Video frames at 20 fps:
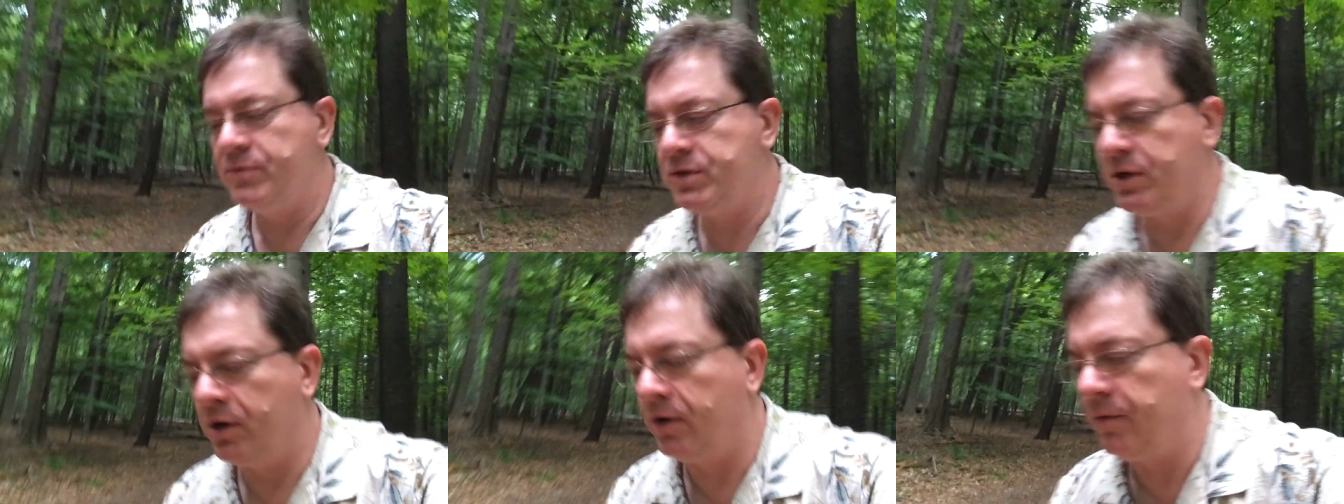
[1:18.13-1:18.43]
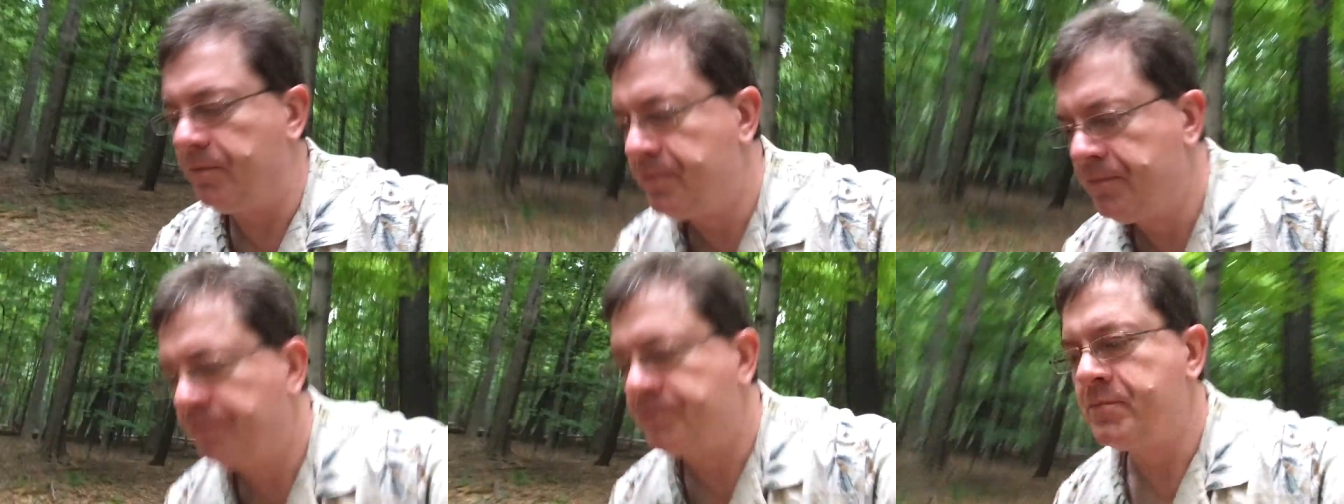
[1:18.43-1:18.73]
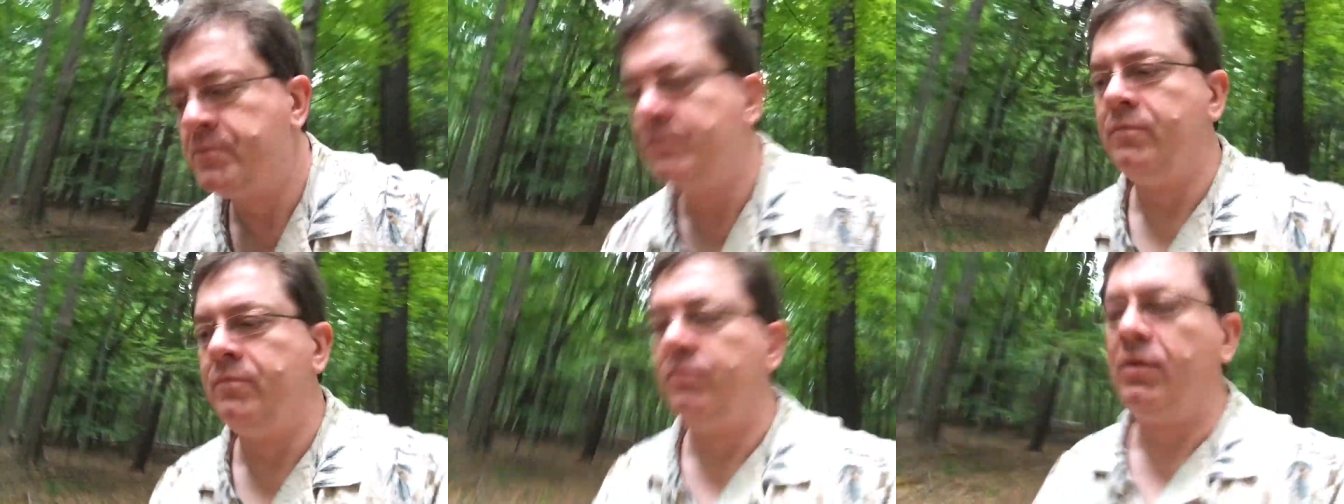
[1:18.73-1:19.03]
So
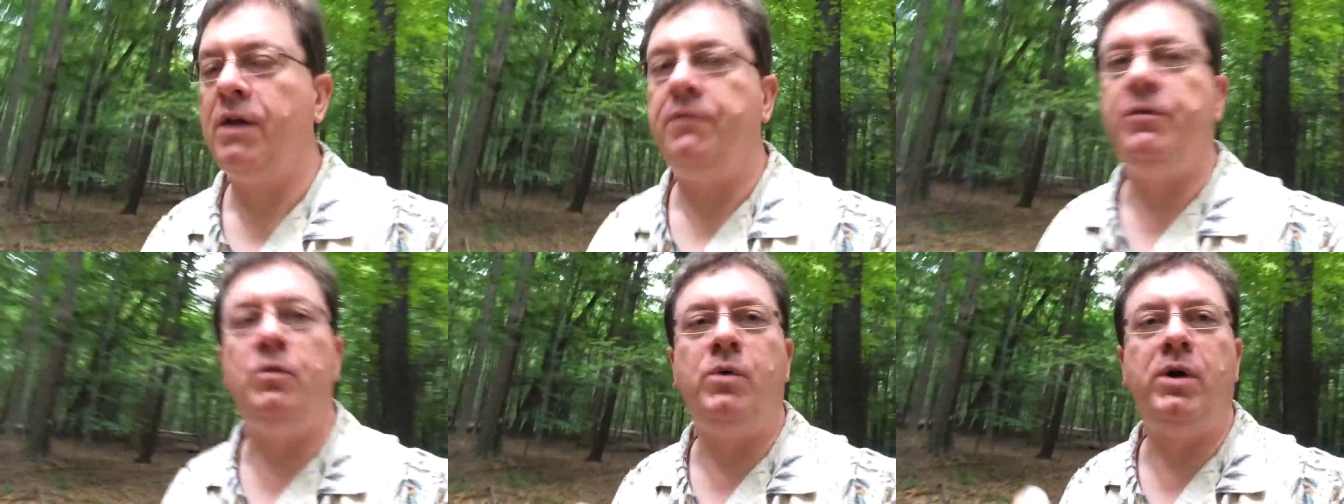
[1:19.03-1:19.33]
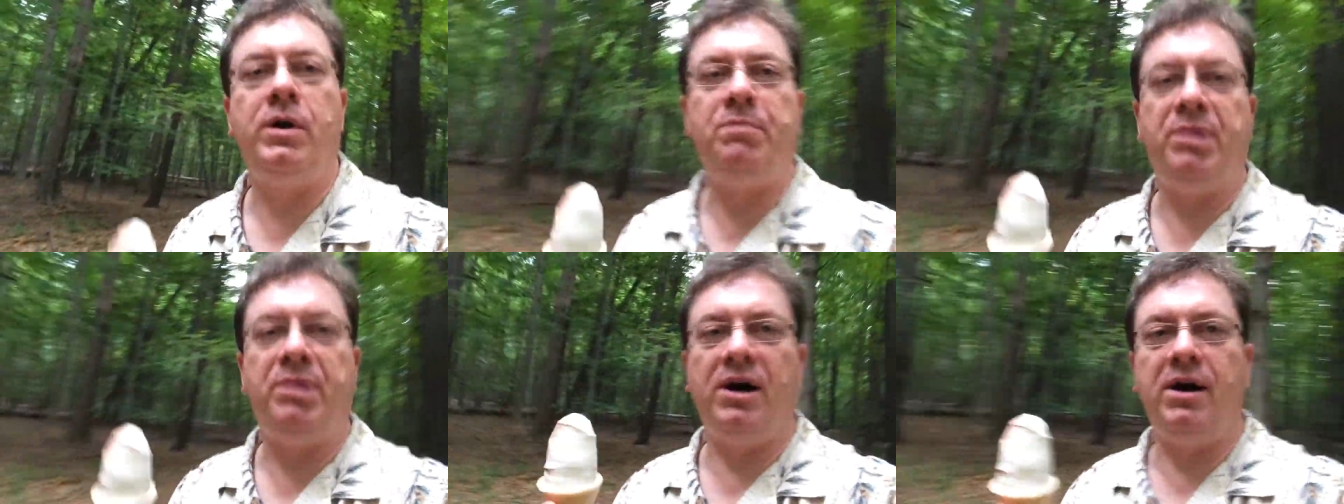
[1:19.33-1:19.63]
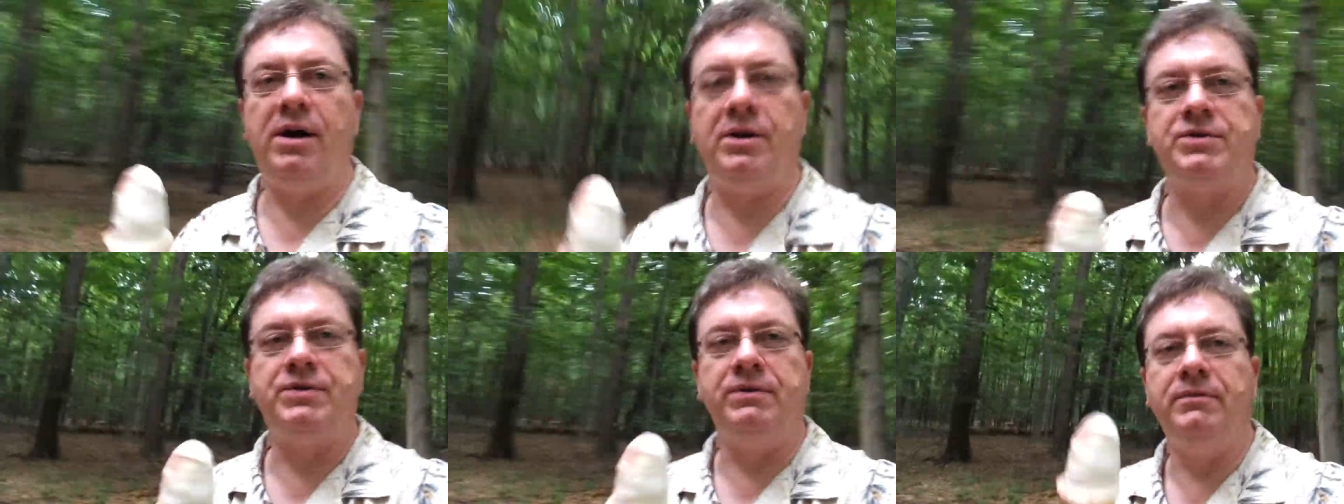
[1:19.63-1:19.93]
if you want to
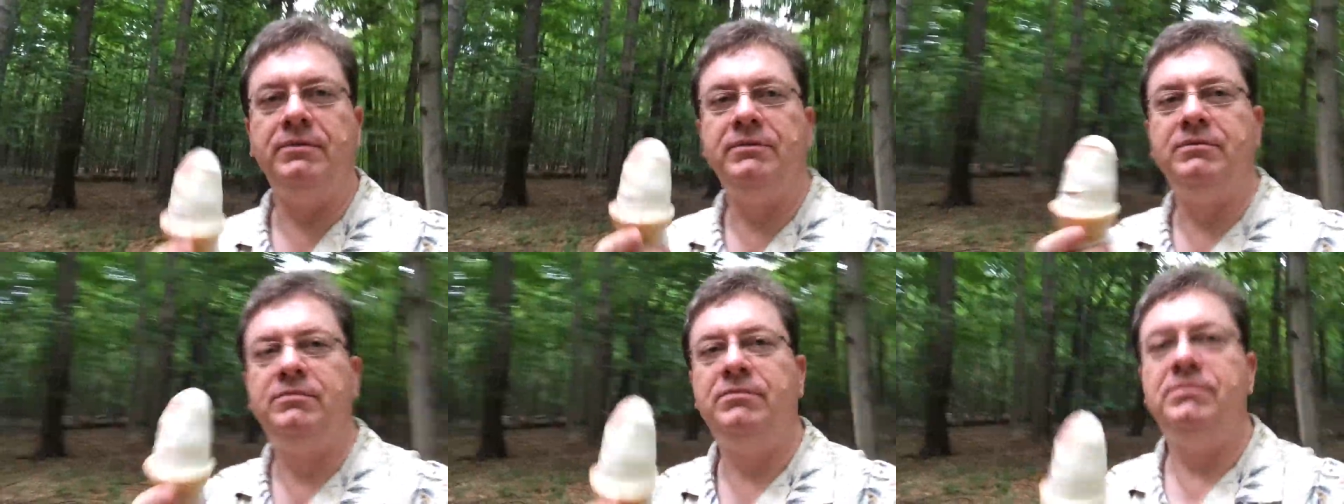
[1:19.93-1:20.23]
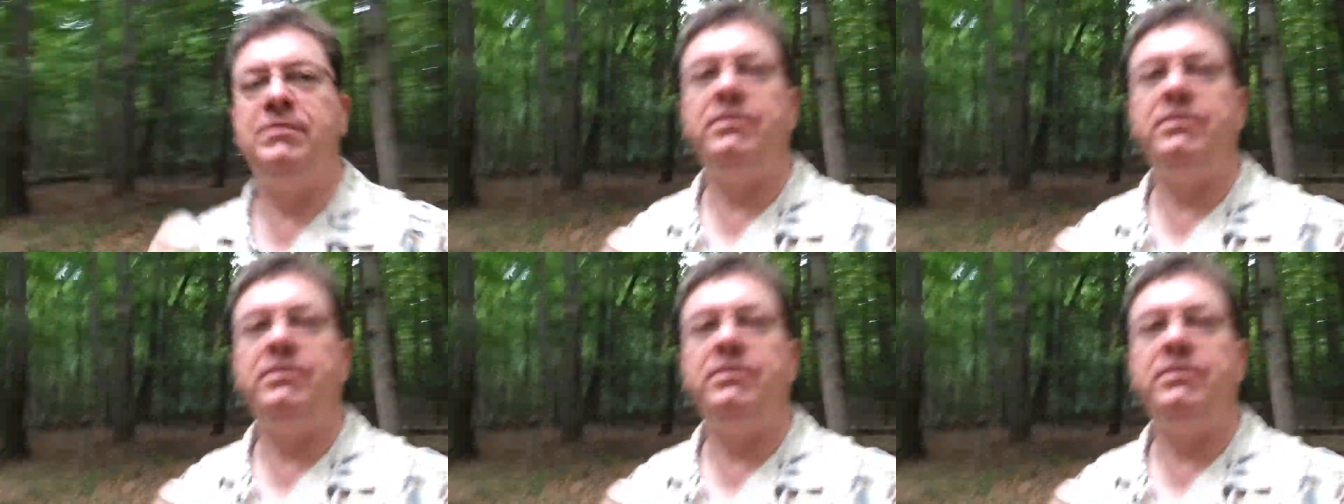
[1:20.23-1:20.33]
pause and